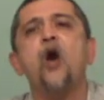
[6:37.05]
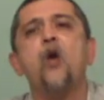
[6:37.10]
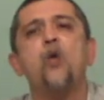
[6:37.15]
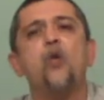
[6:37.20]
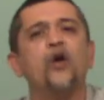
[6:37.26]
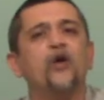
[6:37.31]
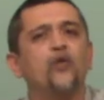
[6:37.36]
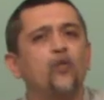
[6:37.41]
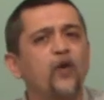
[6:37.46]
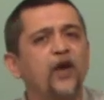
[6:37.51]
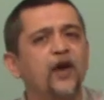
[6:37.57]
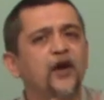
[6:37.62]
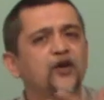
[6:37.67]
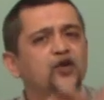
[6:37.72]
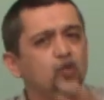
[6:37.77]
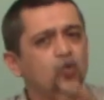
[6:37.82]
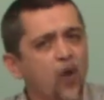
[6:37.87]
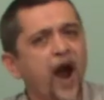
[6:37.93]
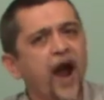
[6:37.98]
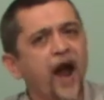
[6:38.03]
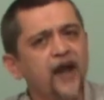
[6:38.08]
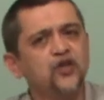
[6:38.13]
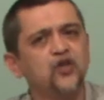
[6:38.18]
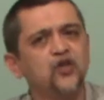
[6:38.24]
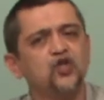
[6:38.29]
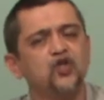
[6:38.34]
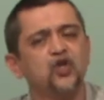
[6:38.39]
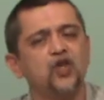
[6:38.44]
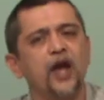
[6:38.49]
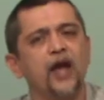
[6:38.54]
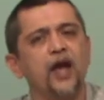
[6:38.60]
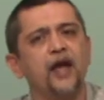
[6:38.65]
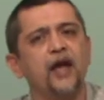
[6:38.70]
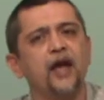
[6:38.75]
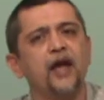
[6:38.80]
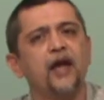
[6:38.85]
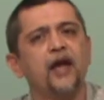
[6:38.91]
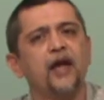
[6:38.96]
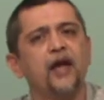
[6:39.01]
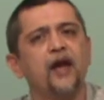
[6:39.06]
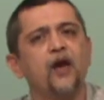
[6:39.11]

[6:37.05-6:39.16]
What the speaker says: what we are trying to say